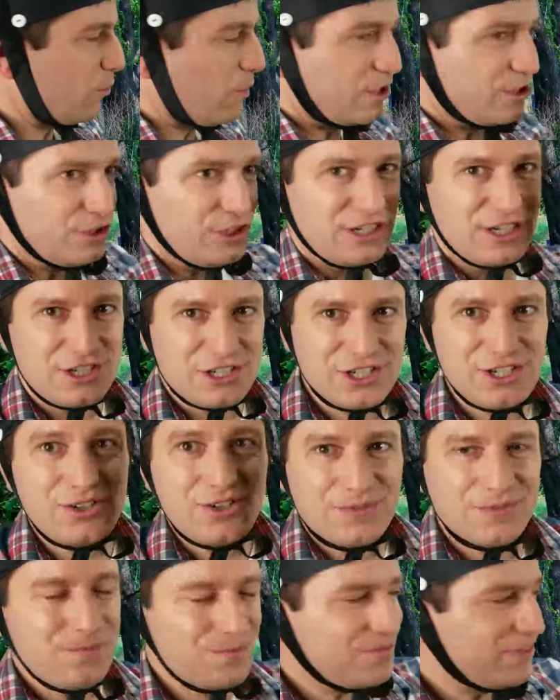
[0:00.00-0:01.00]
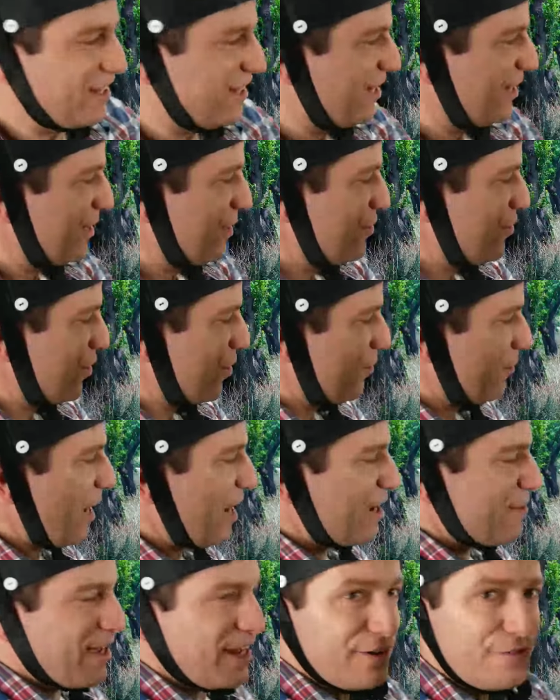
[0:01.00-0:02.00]
What are you gonna do? You're gonna
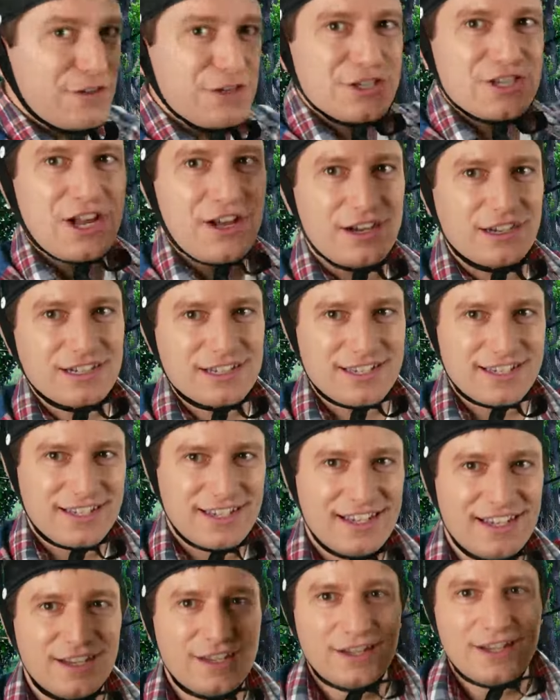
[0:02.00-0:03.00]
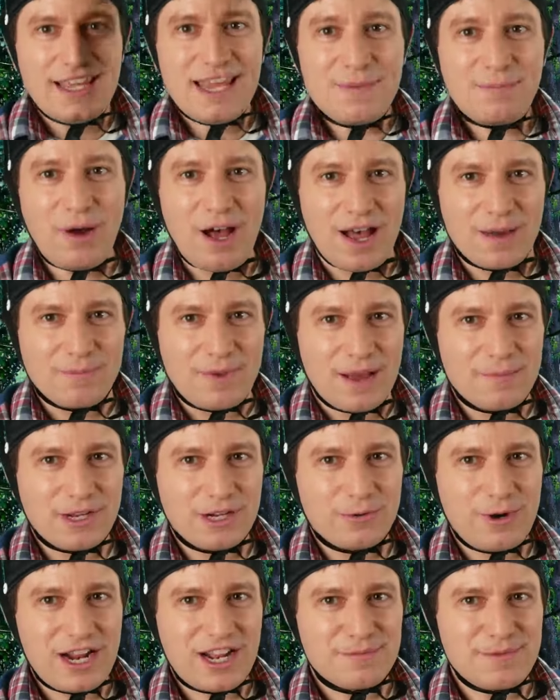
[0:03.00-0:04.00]
recommend a few songs. Hip hop, I'm
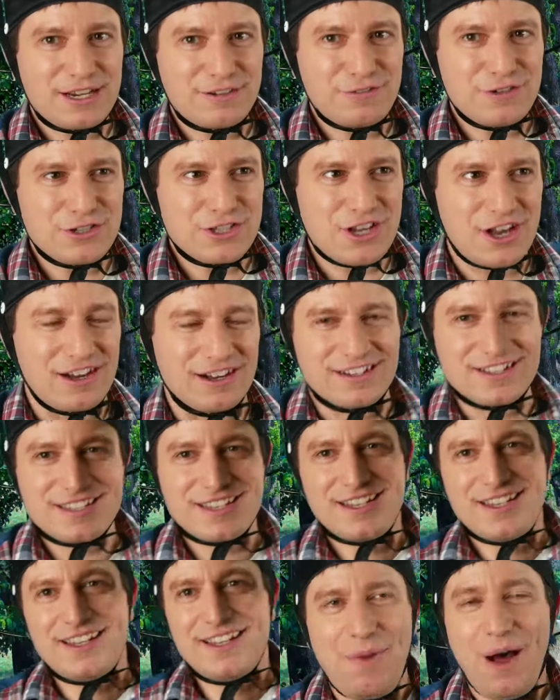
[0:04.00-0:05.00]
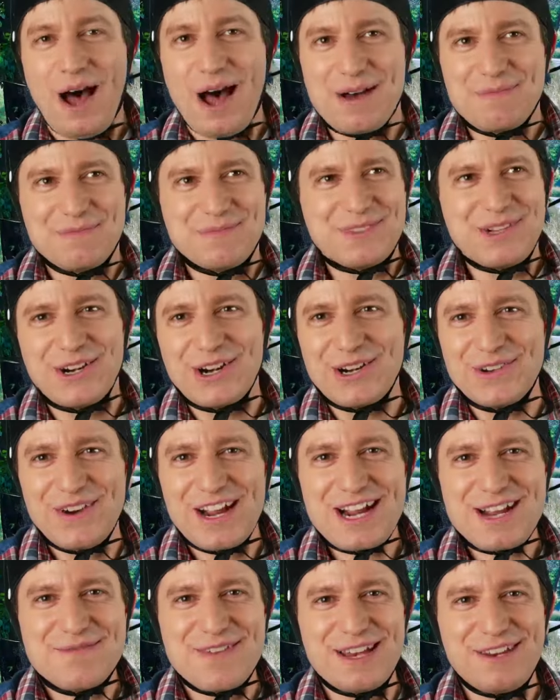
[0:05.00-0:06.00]
gonna recommend a few songs. Pop, you're going to
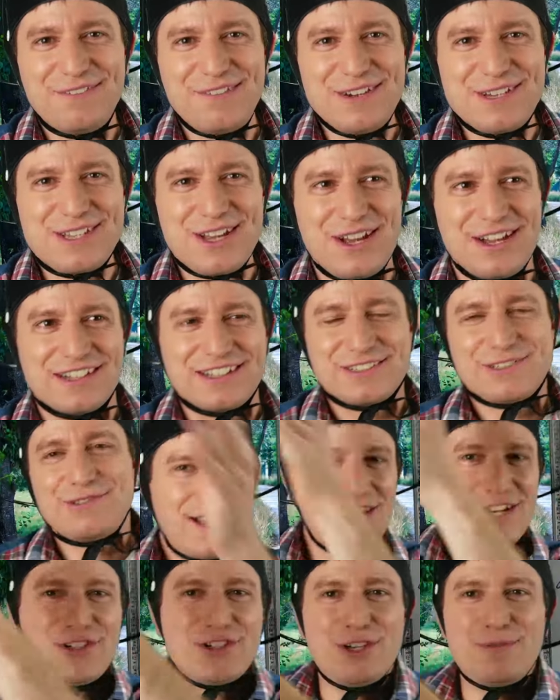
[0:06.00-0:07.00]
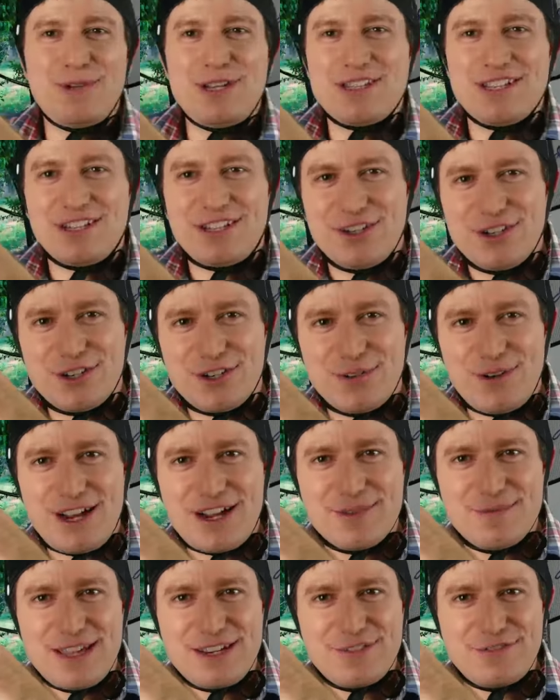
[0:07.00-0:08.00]
recommend a few songs. Country music, you're going to
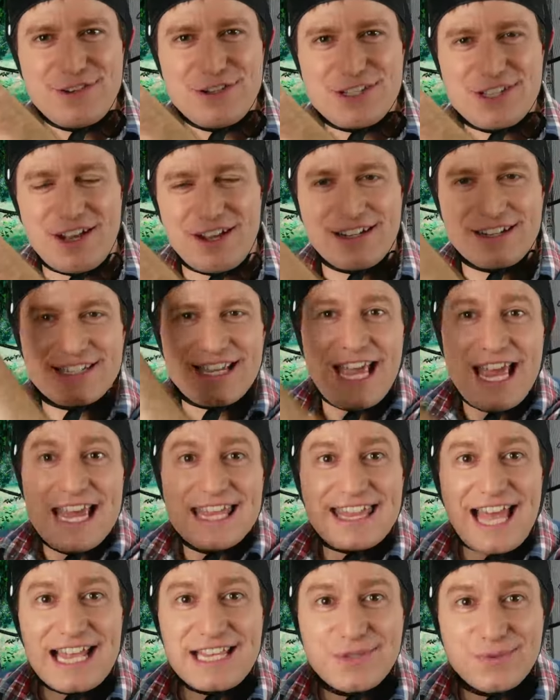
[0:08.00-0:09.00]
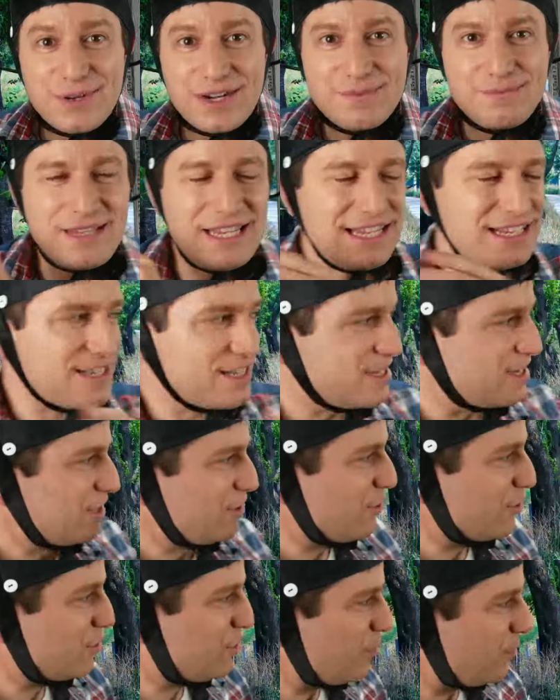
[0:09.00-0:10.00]
recommend a few songs. That's what it means.
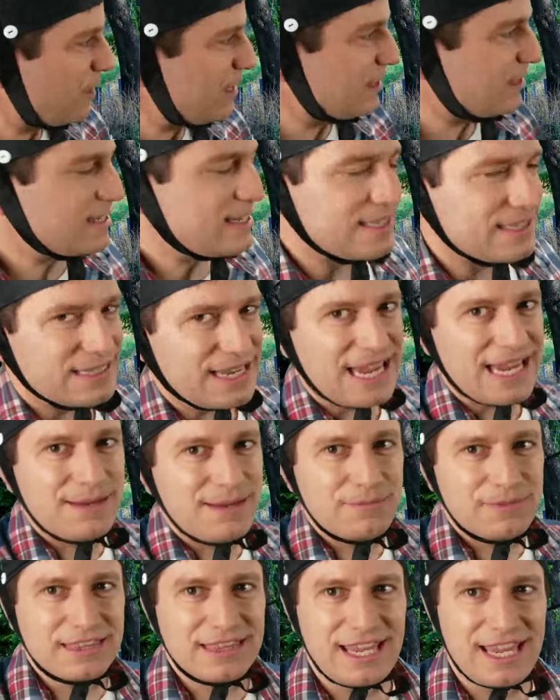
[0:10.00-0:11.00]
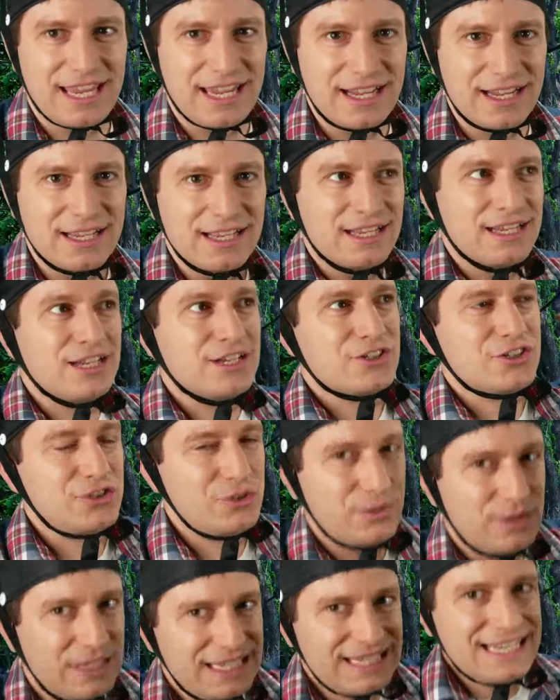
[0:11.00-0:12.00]
You're doing the same thing
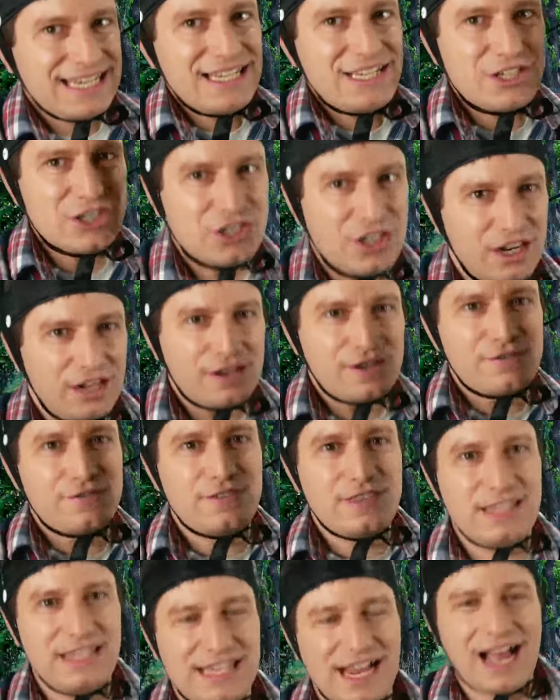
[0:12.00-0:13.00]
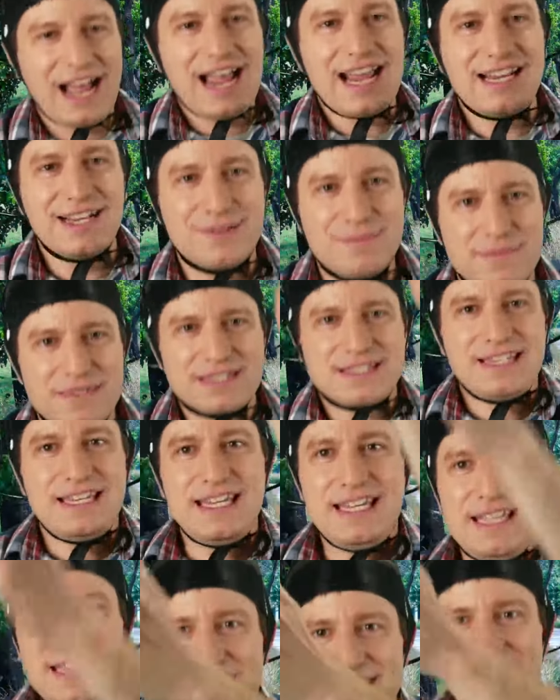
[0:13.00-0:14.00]
to each of the items
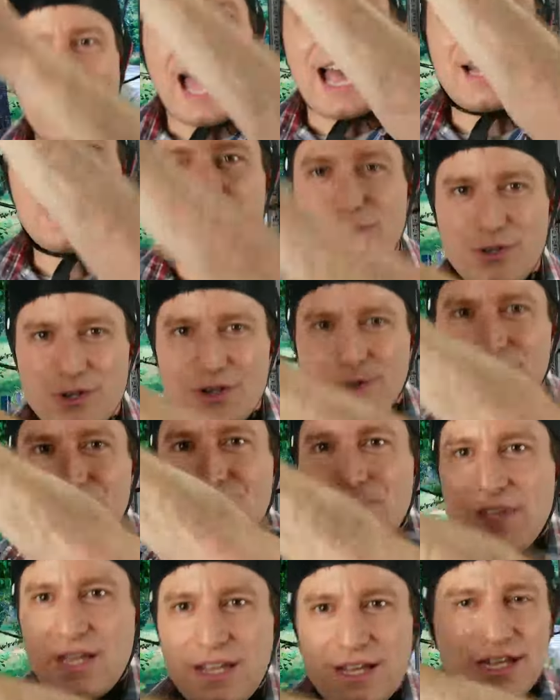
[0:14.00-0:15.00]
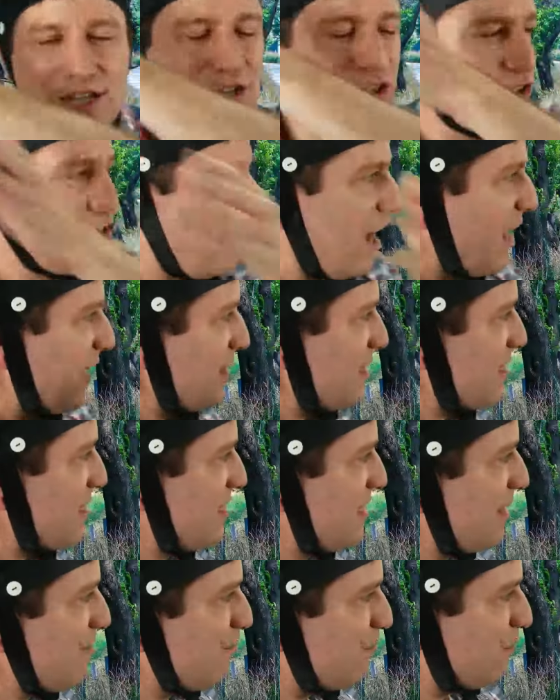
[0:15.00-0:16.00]
in that group. You're not
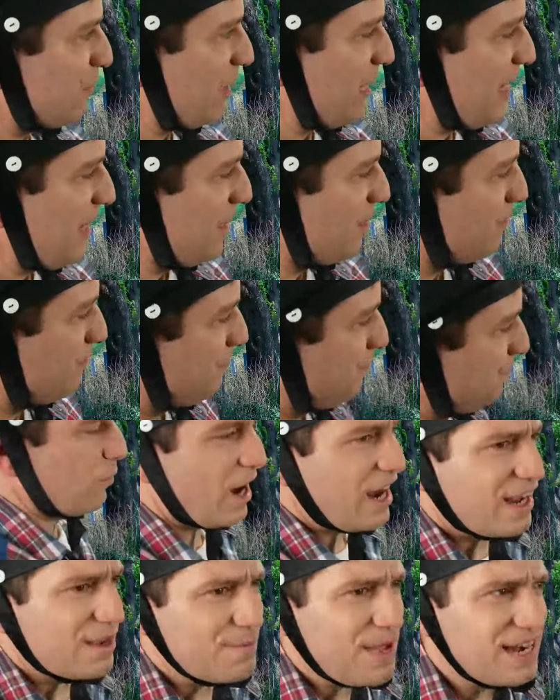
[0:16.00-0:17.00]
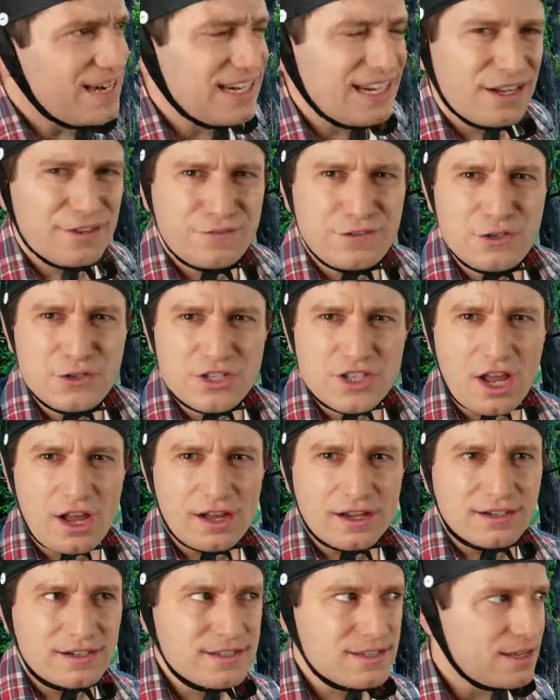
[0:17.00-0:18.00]
simply recommending a few
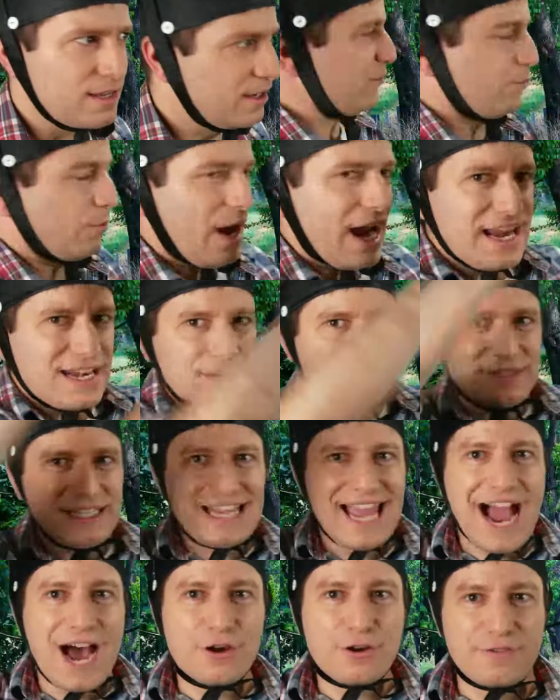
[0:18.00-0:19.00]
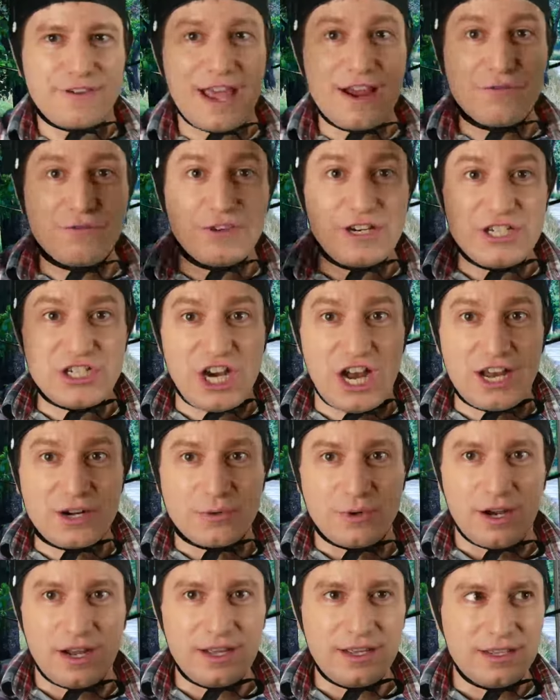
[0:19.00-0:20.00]
songs randomly out of every
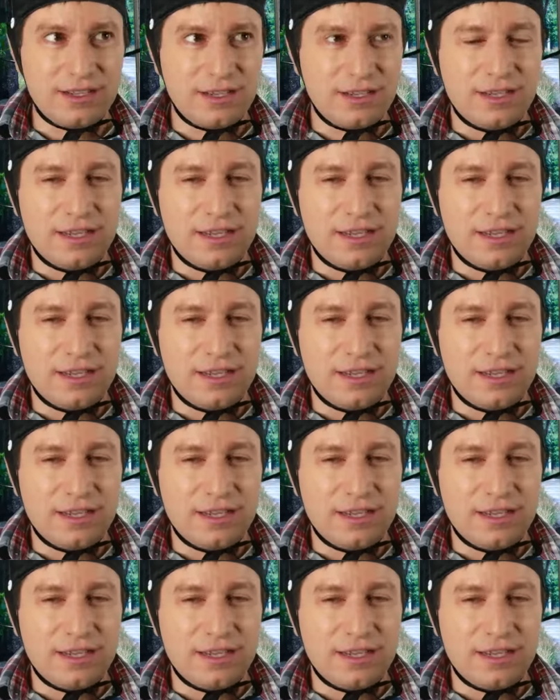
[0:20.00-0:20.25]
genre.